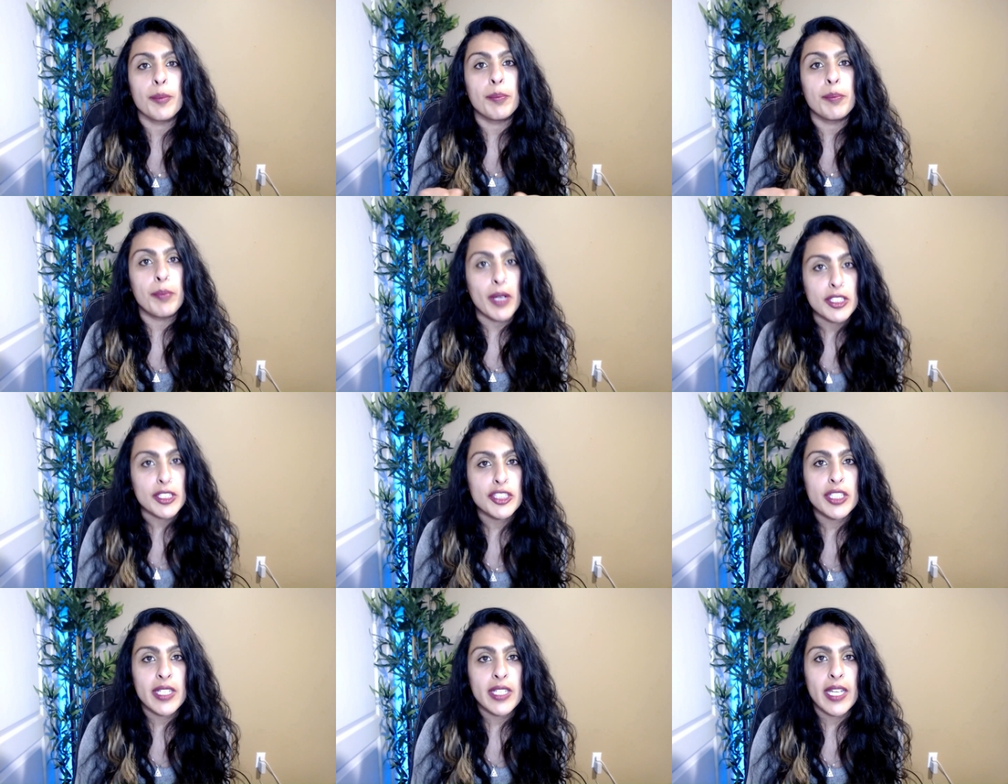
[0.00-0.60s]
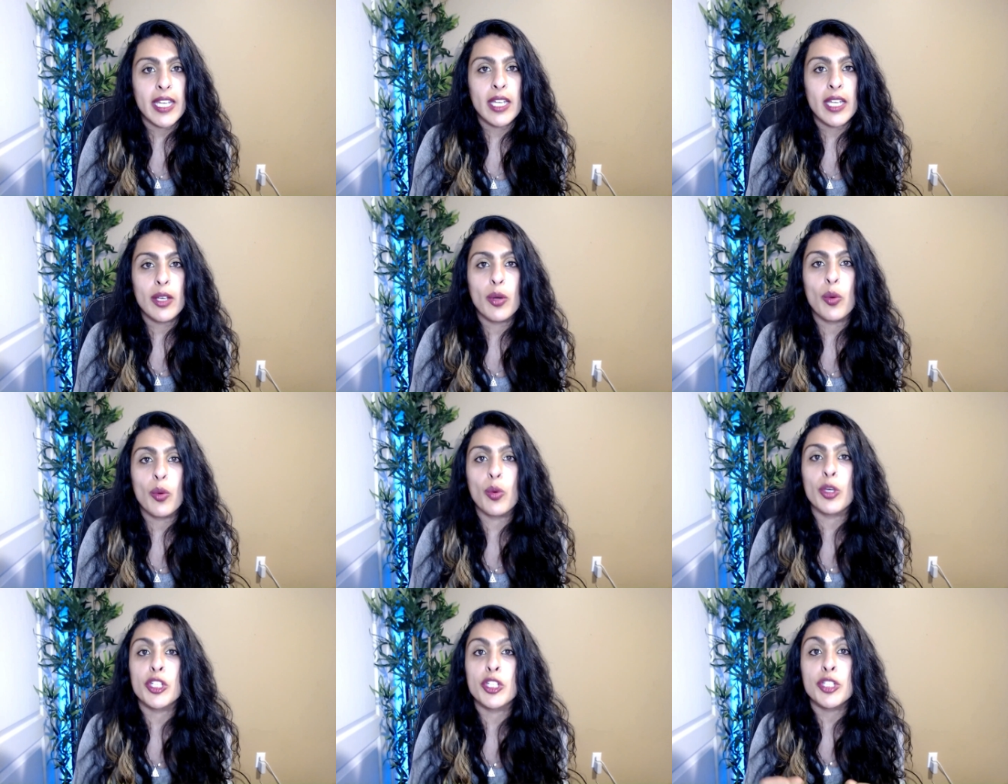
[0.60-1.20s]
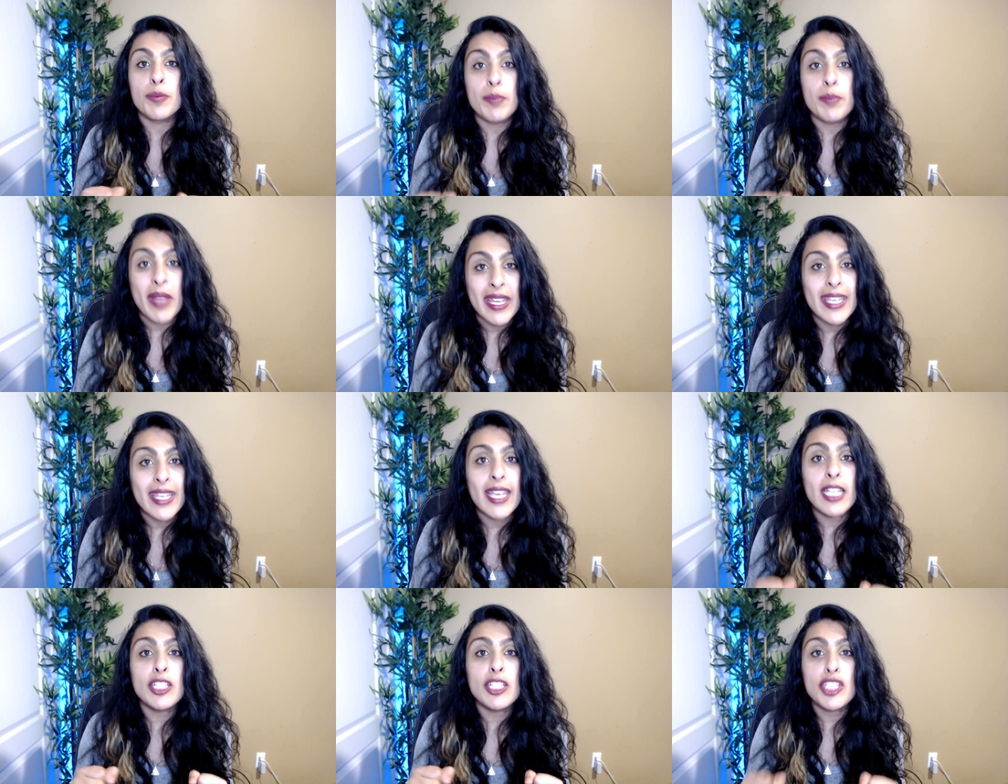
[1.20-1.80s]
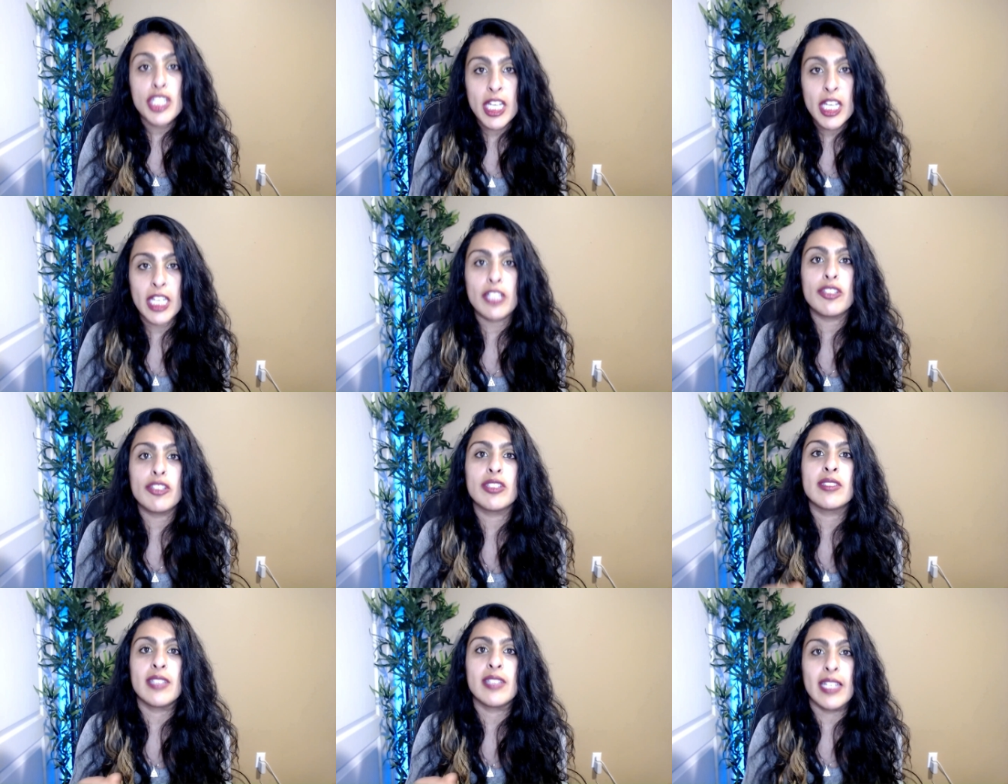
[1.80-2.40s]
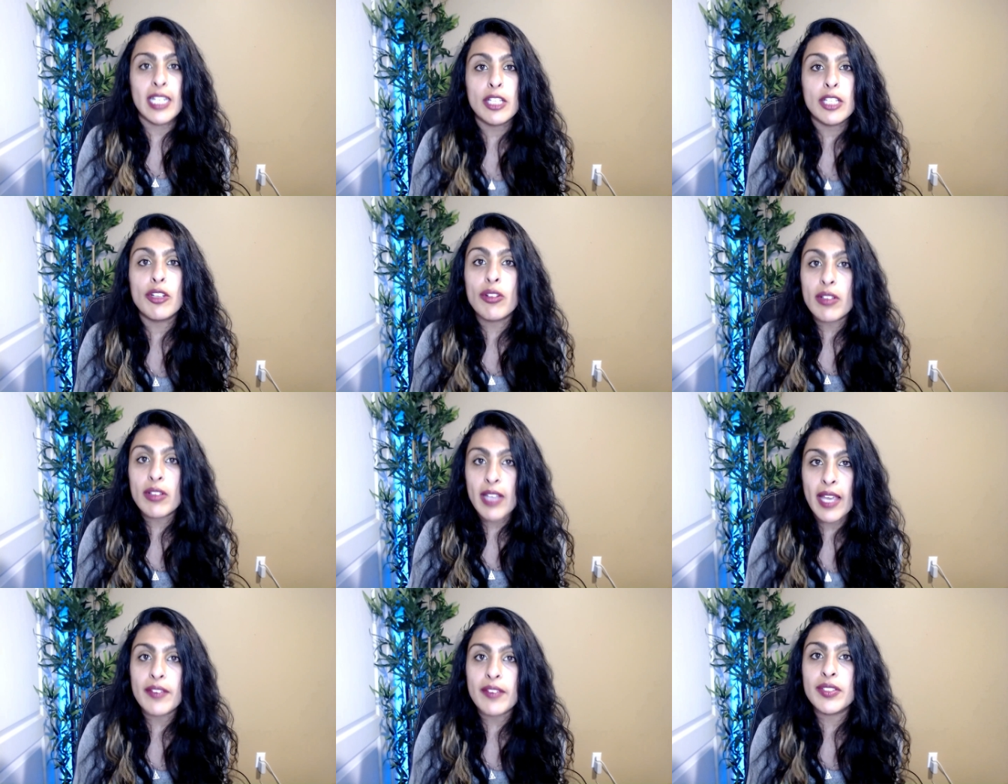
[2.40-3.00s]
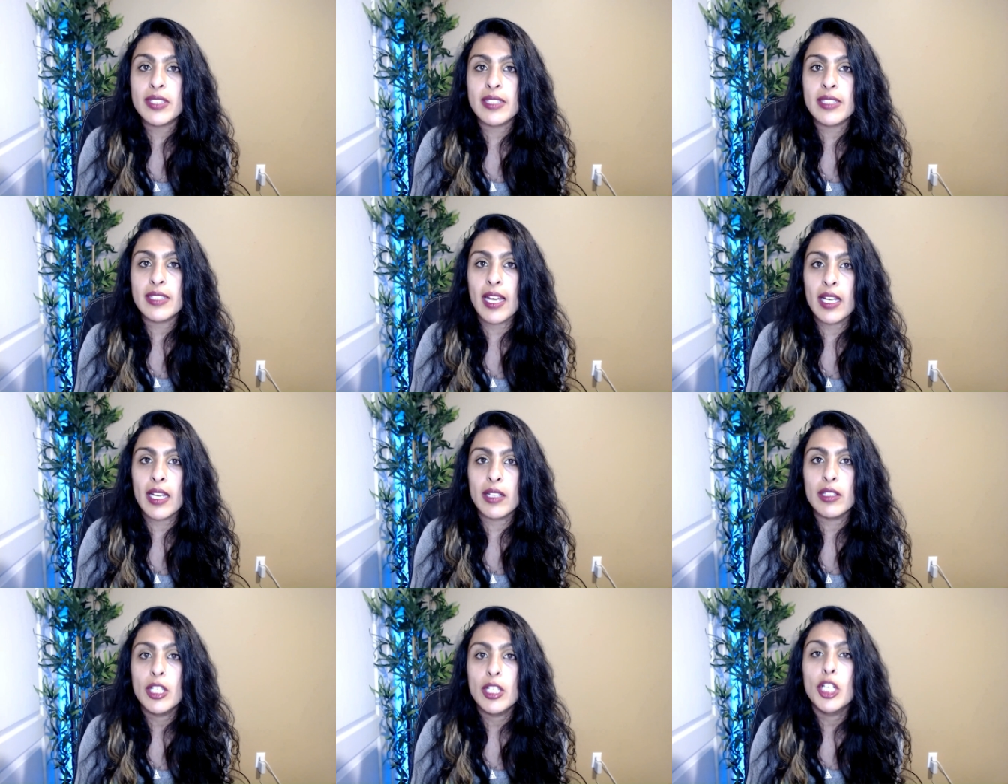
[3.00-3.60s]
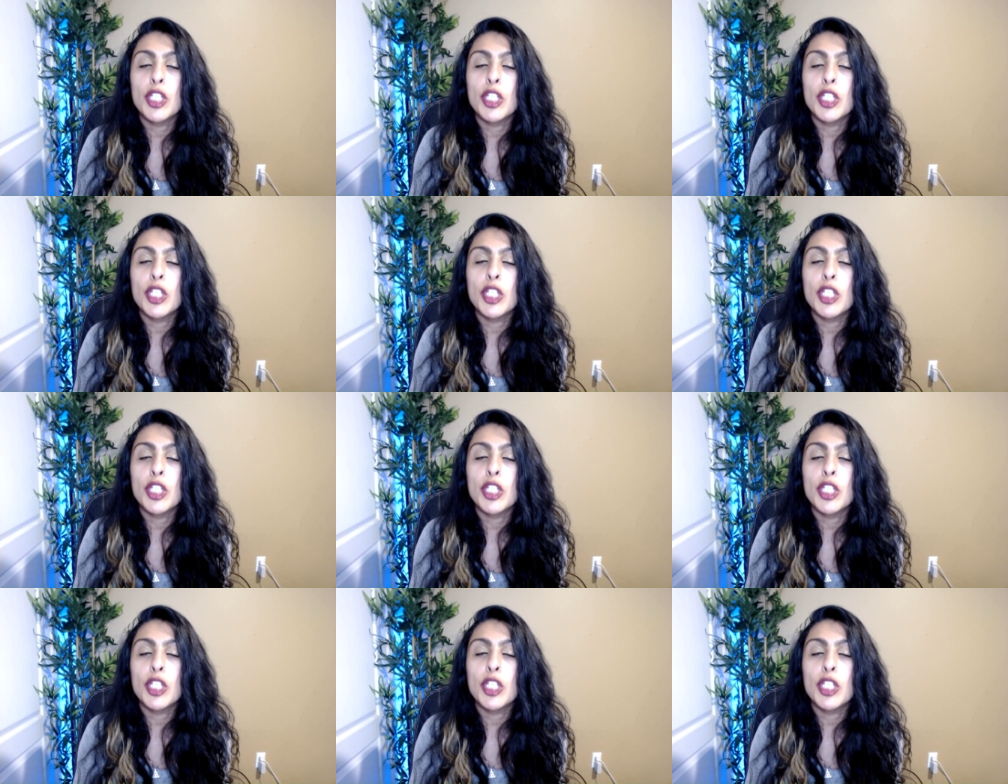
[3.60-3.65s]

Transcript: budgeting or making changes in your lifestyle